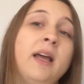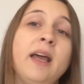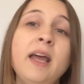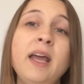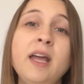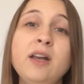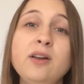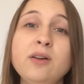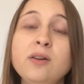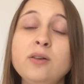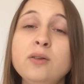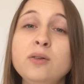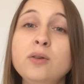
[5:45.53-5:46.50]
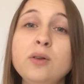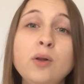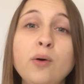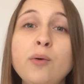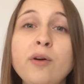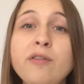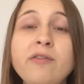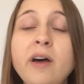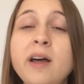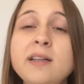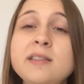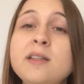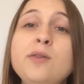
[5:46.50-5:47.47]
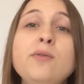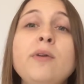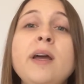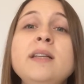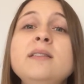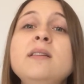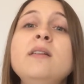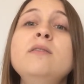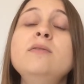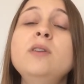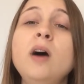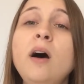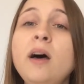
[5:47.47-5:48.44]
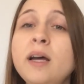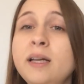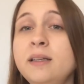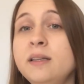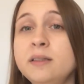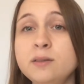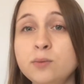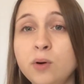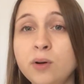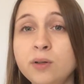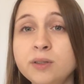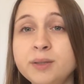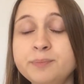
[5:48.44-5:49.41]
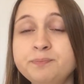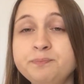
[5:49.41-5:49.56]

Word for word: and glorifies the grace of God in this world.